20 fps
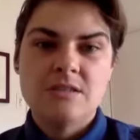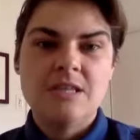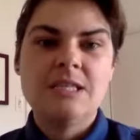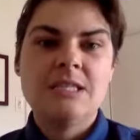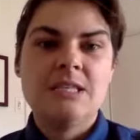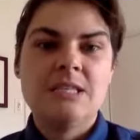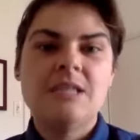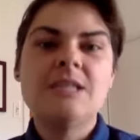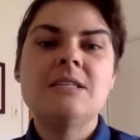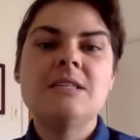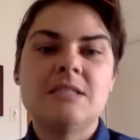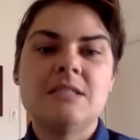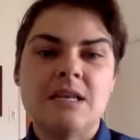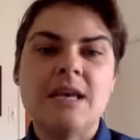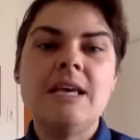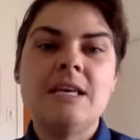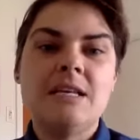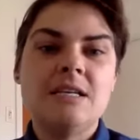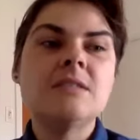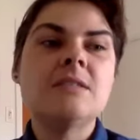It
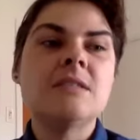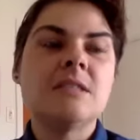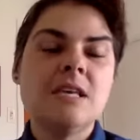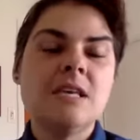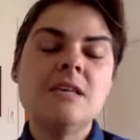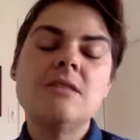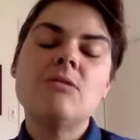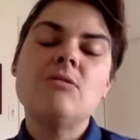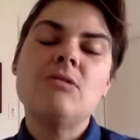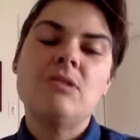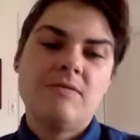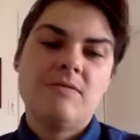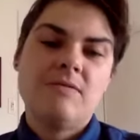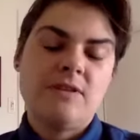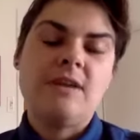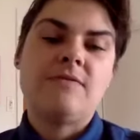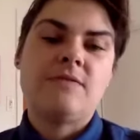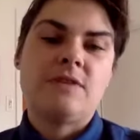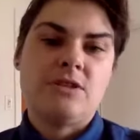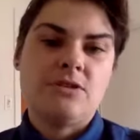is lethal if
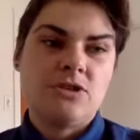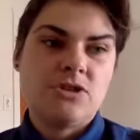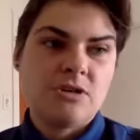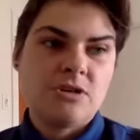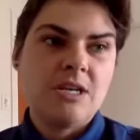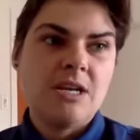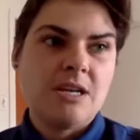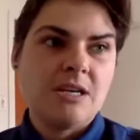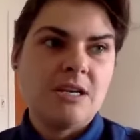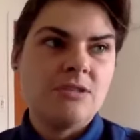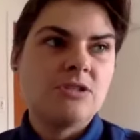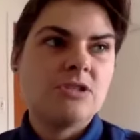left untreated.